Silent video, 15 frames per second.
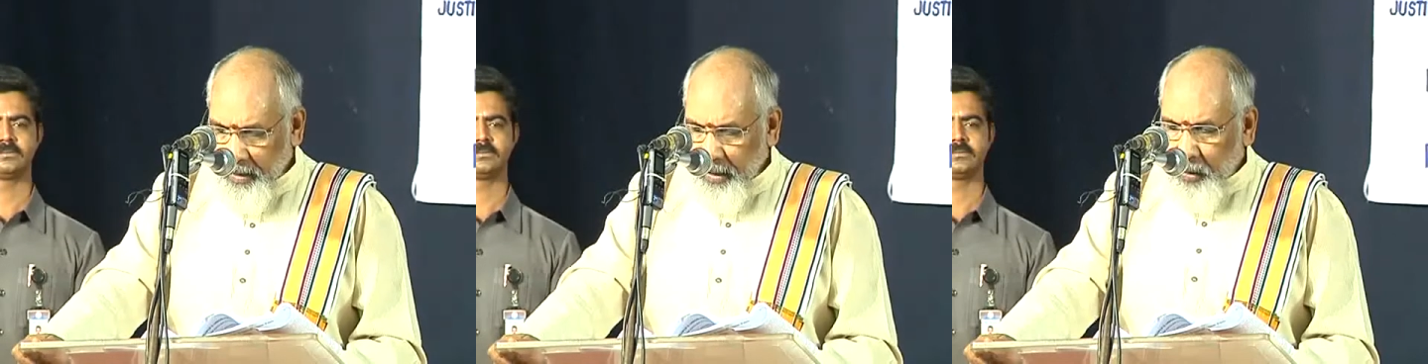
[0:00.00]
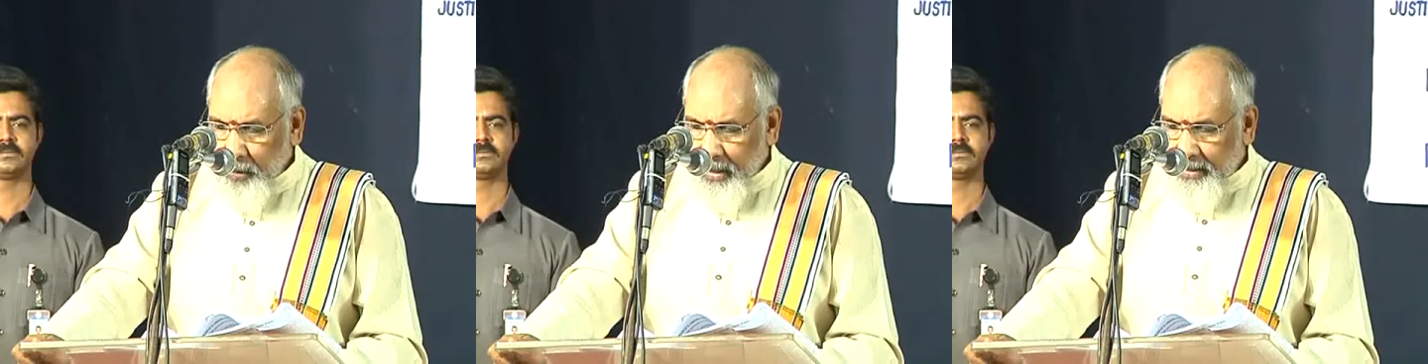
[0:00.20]

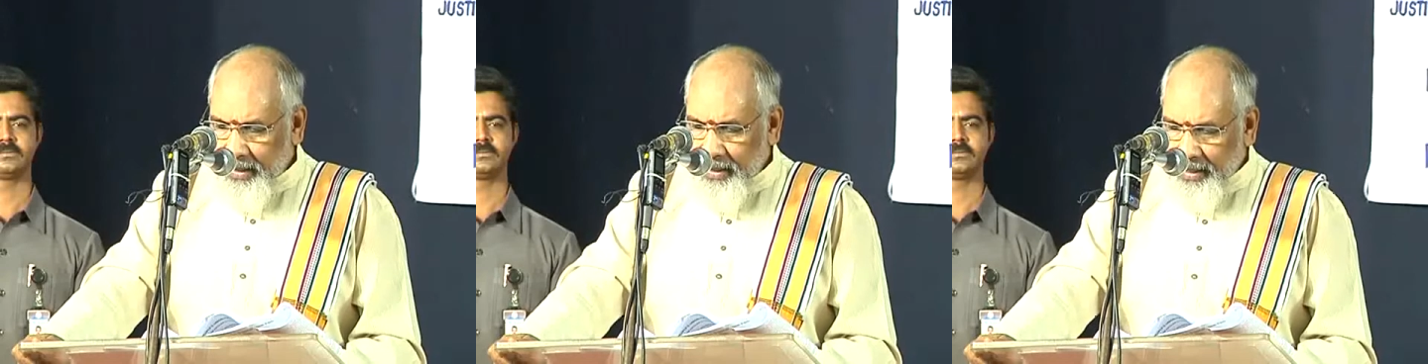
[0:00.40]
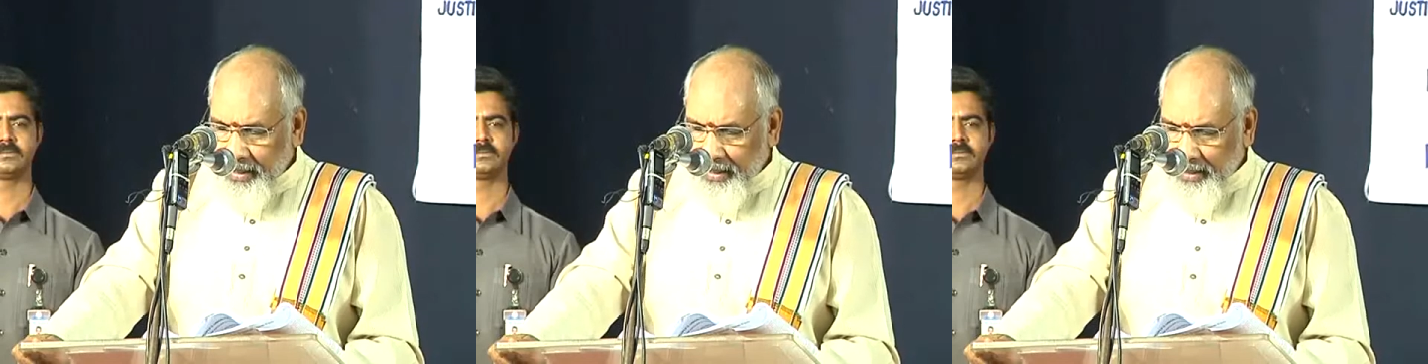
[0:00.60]
were
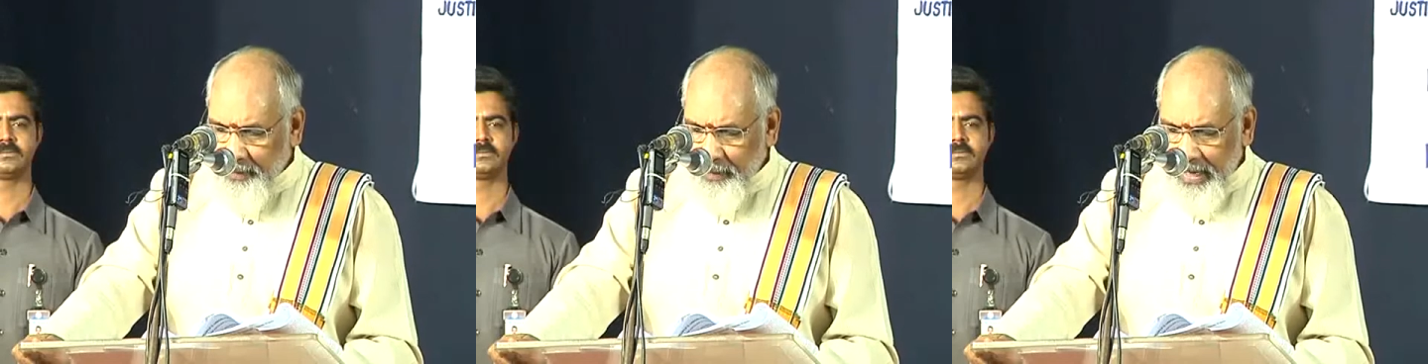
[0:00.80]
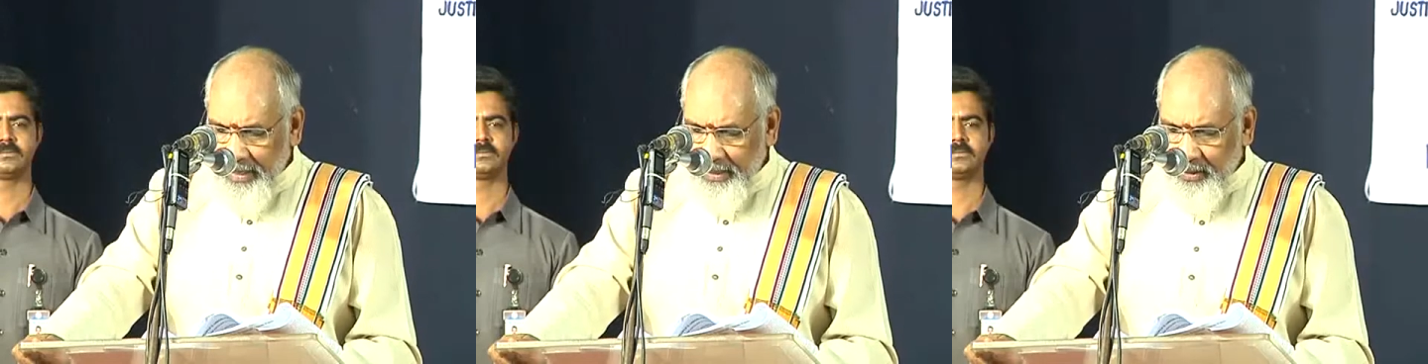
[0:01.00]
clearly
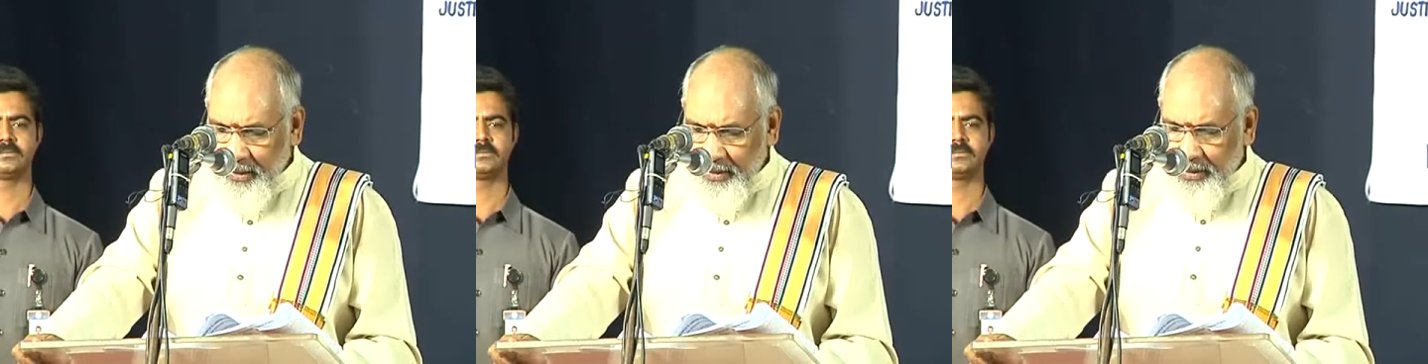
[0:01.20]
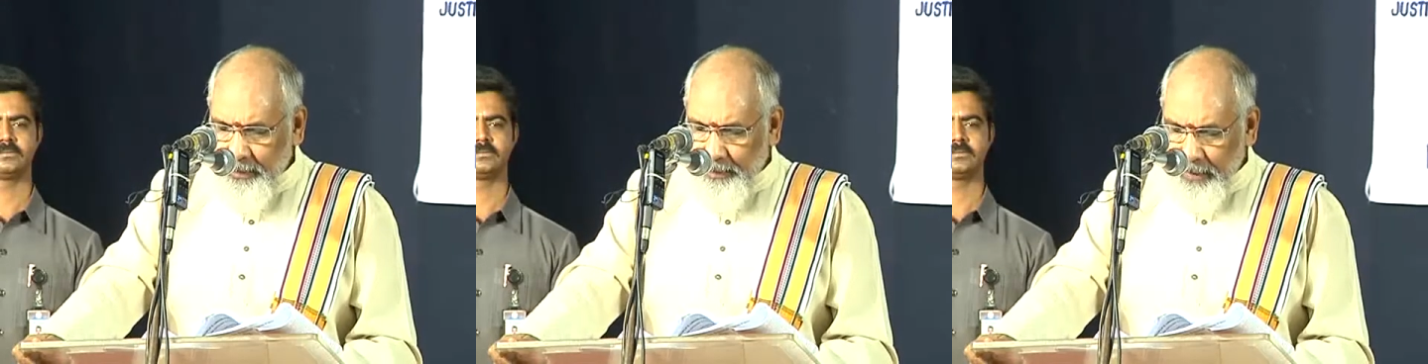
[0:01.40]
based
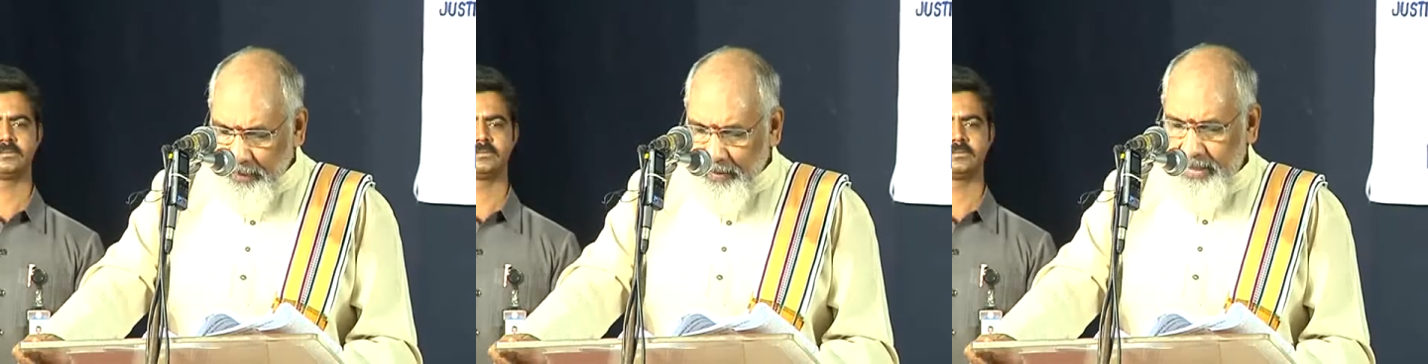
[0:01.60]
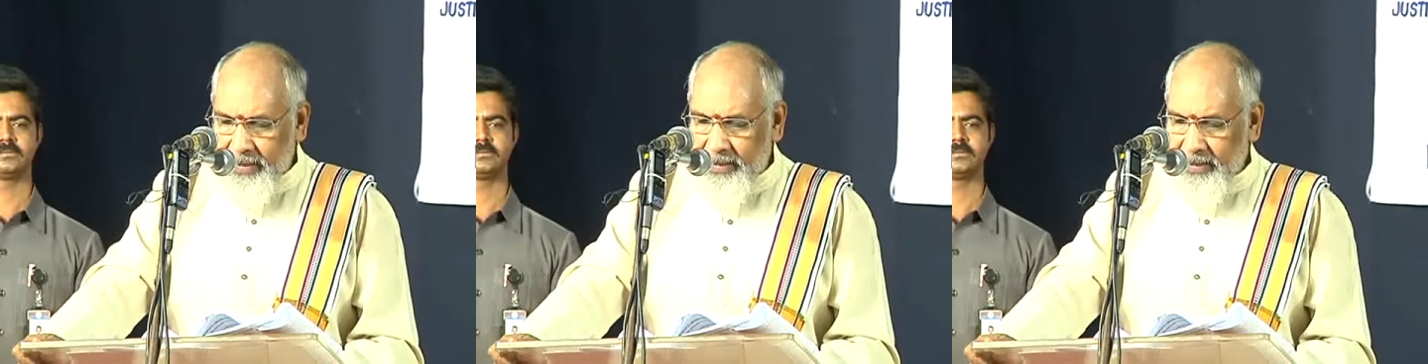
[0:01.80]
on the
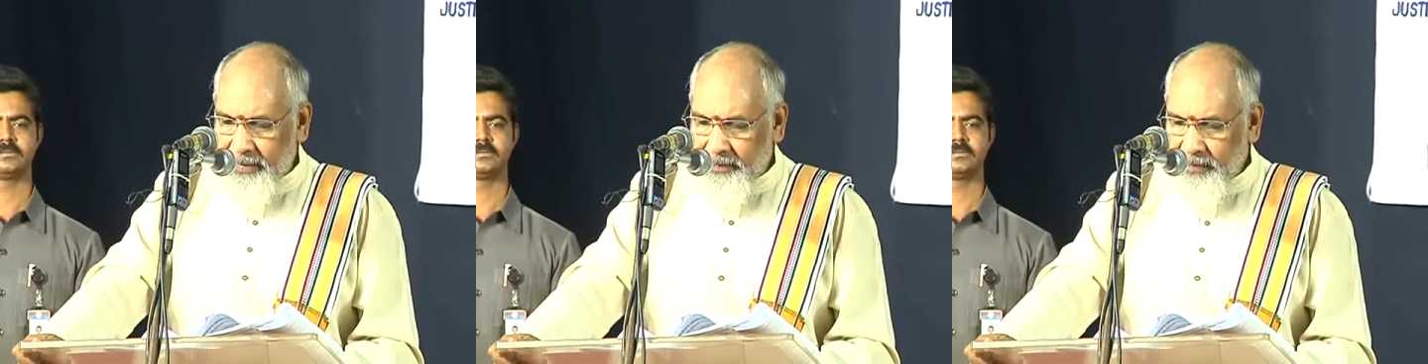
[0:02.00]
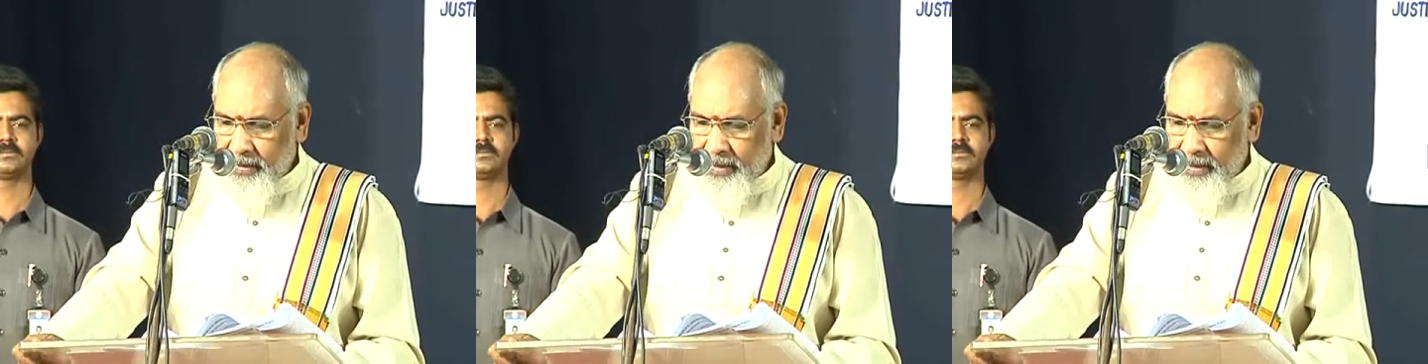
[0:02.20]
premise